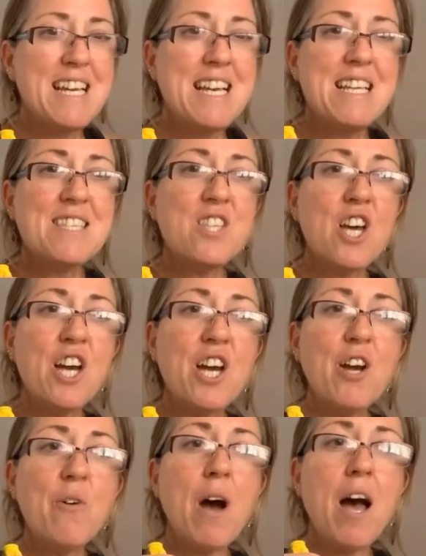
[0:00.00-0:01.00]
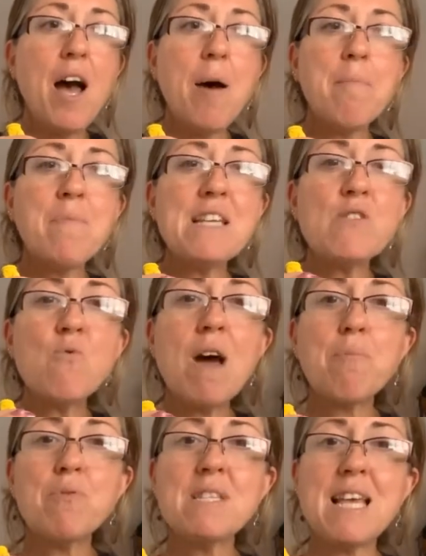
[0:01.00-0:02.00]
So this
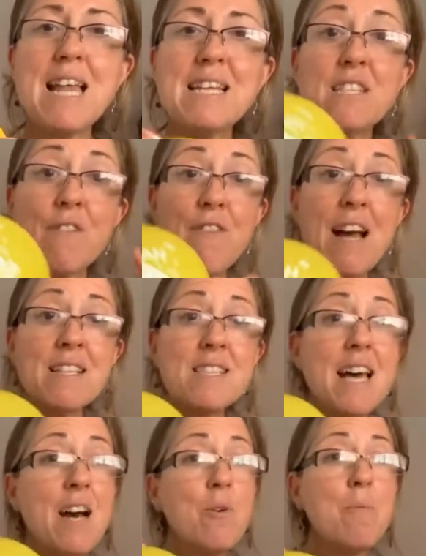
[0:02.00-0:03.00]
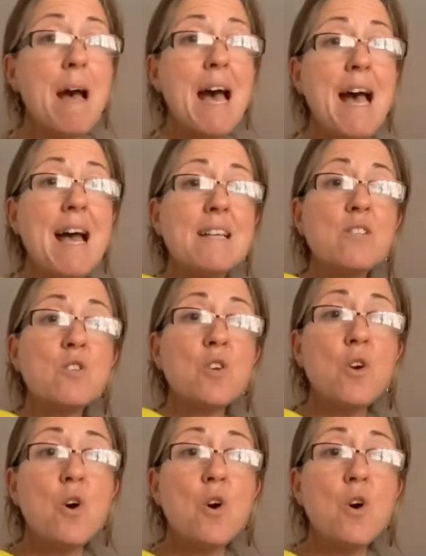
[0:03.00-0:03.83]
represents a fat cell, and